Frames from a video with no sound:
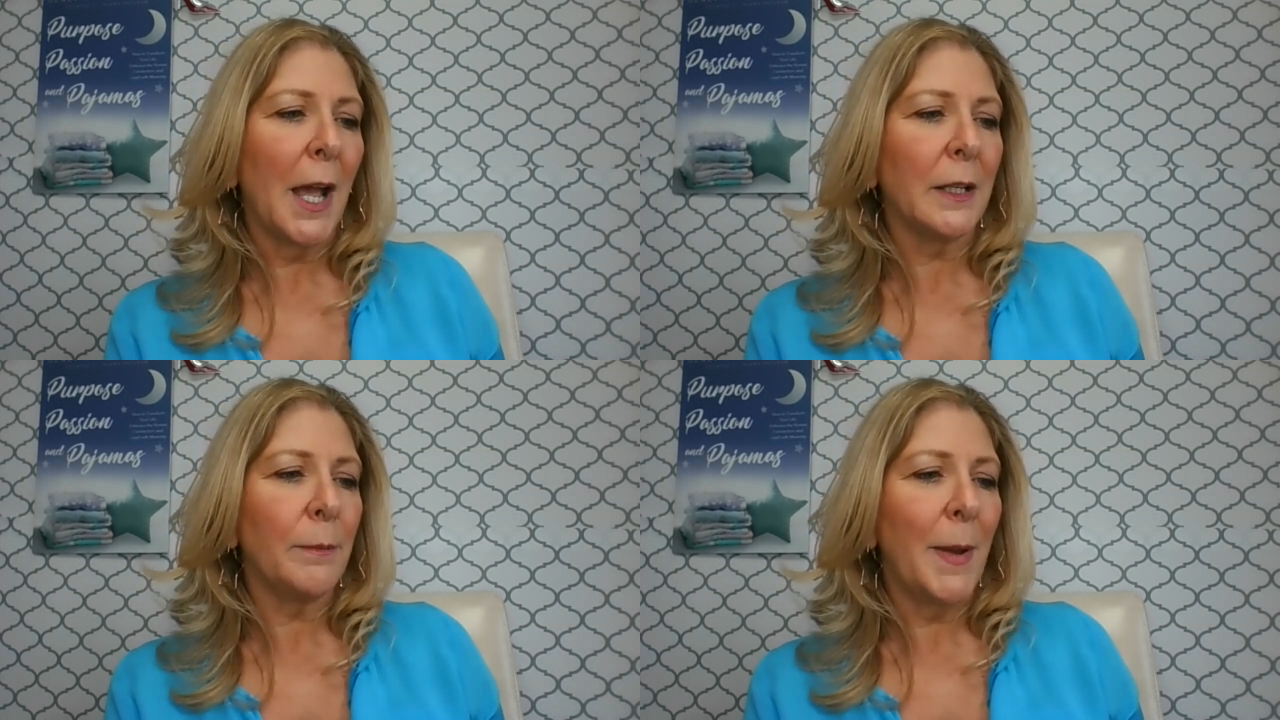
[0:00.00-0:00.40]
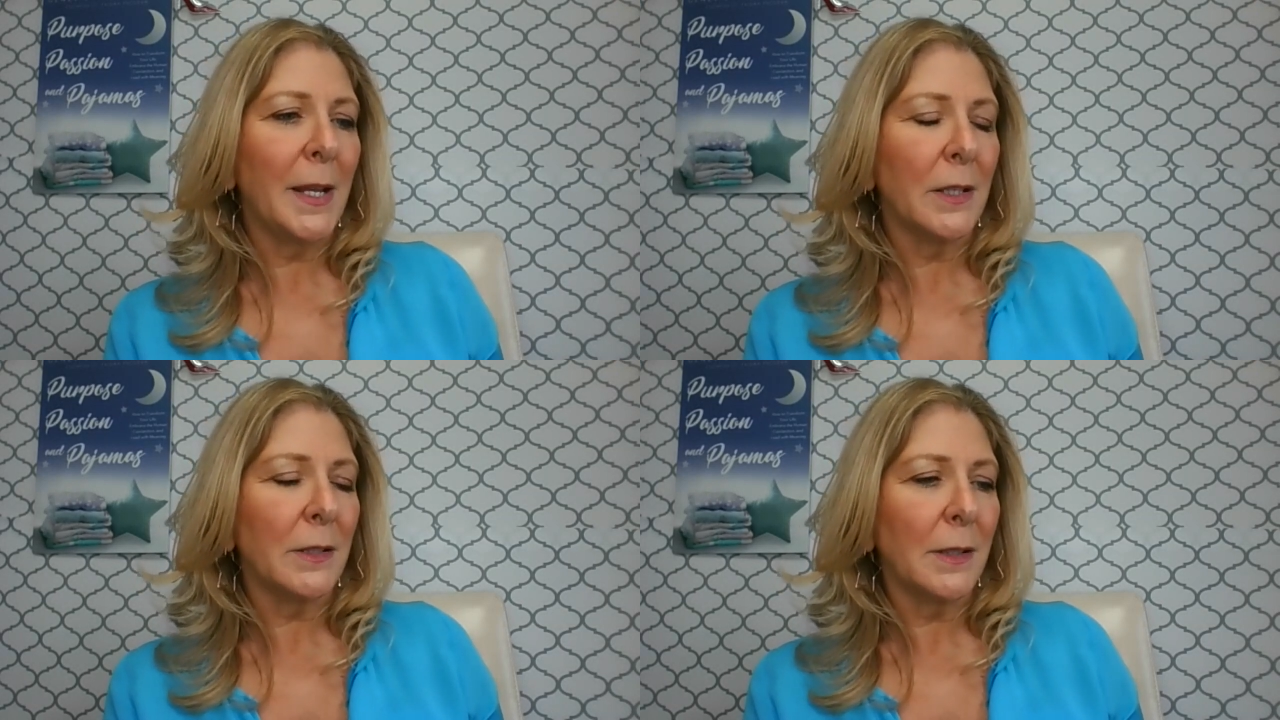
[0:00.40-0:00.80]
I could
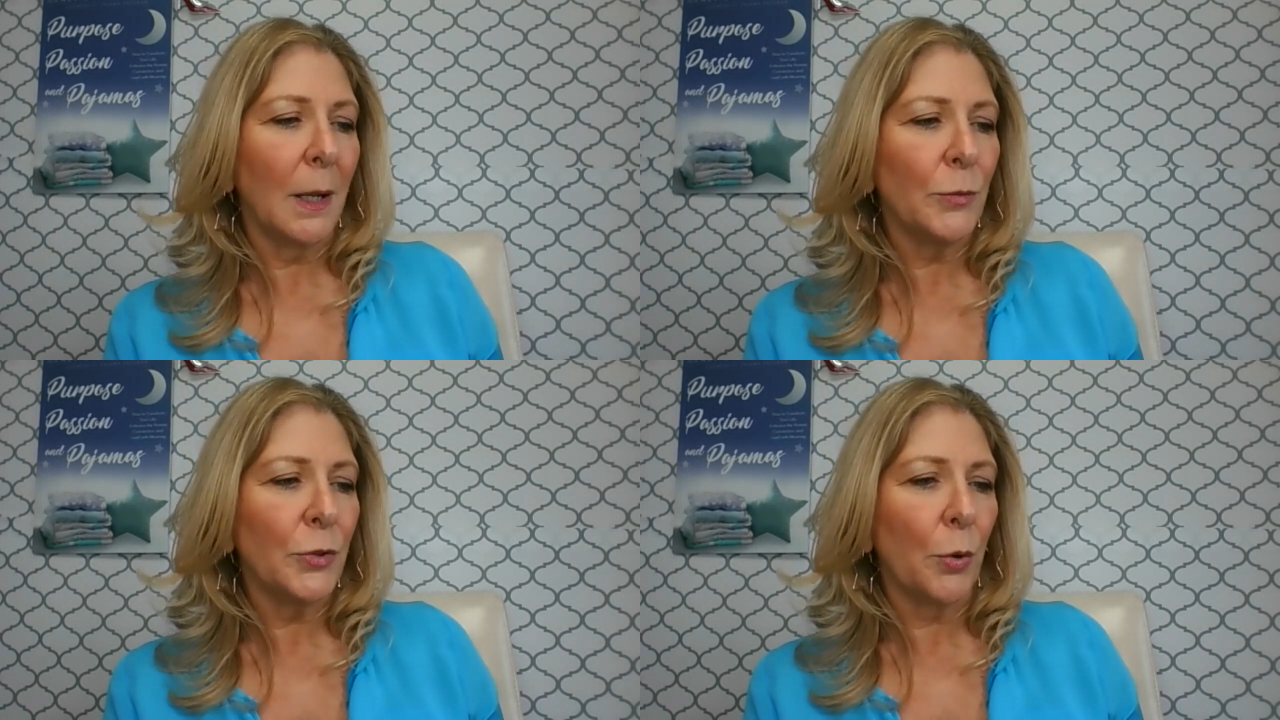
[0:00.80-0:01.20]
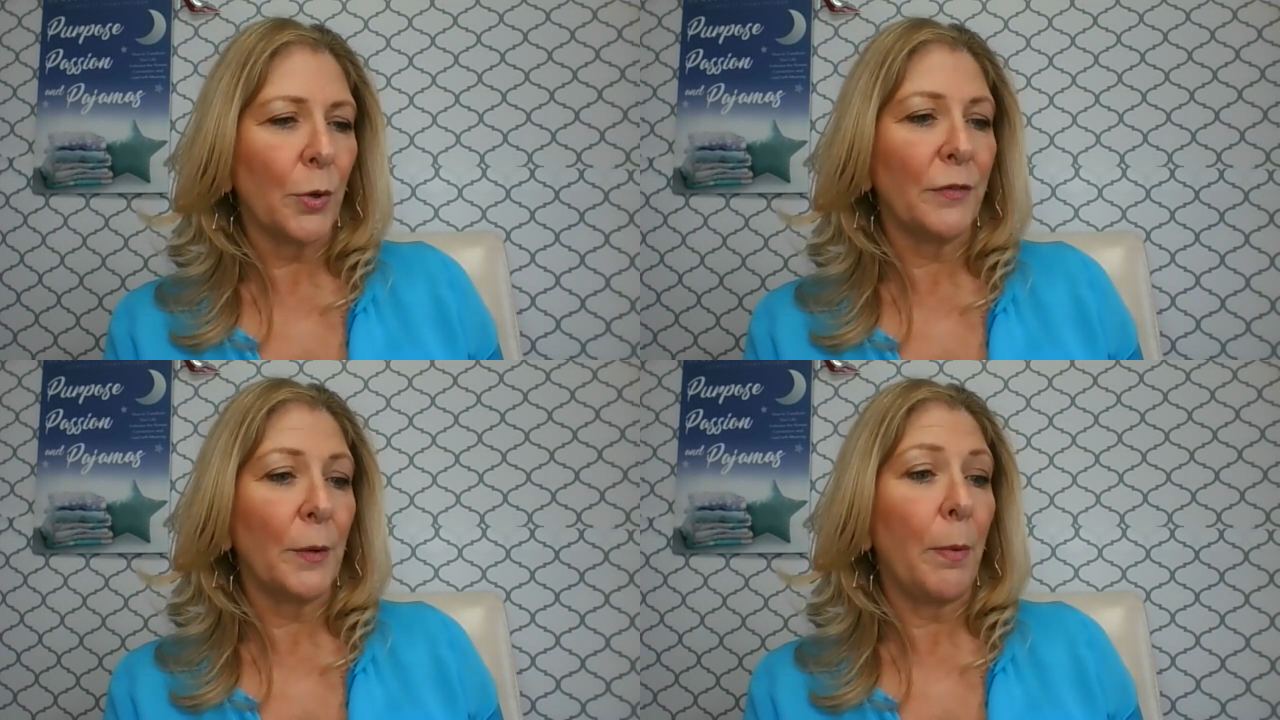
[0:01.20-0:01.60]
make this some
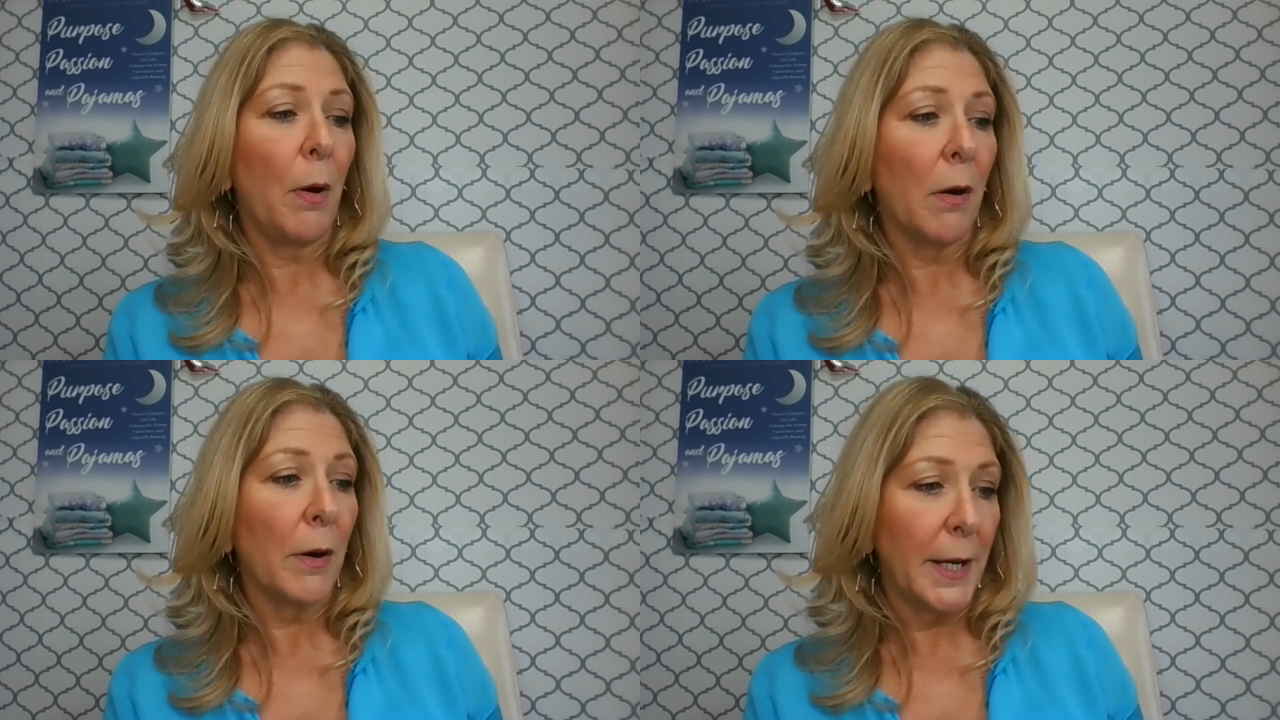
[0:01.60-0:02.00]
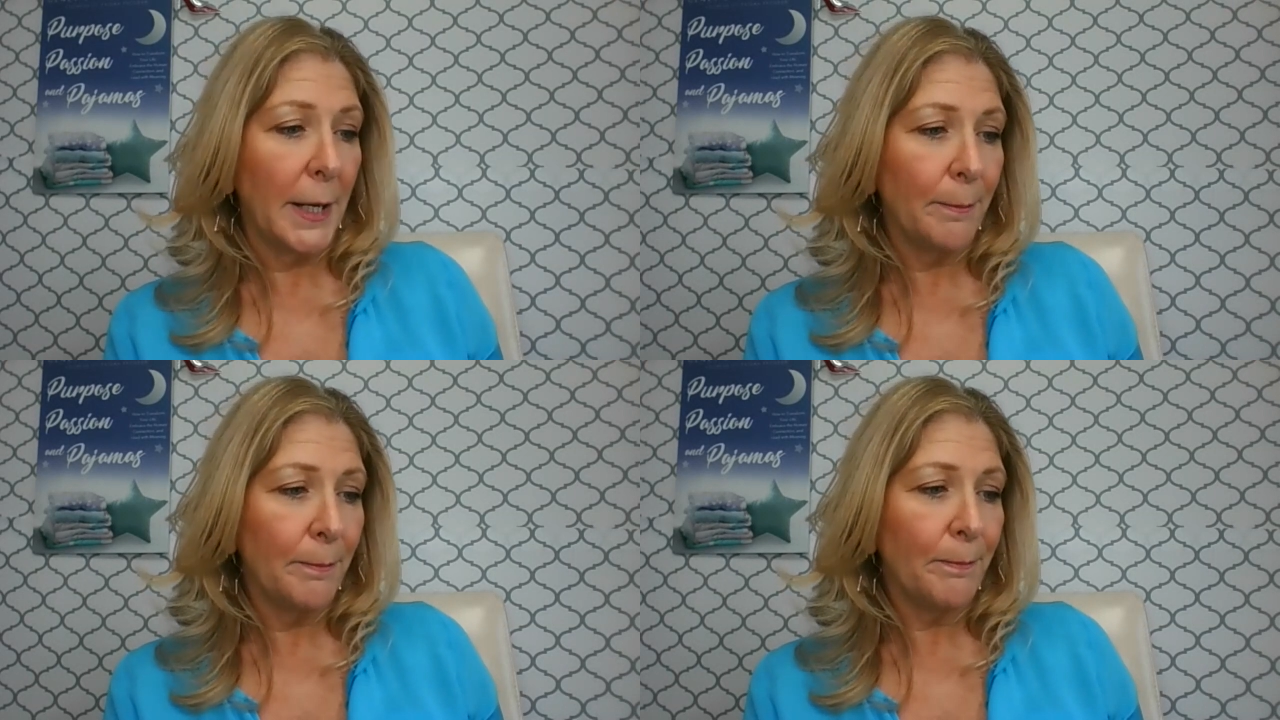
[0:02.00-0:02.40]
sort of a party.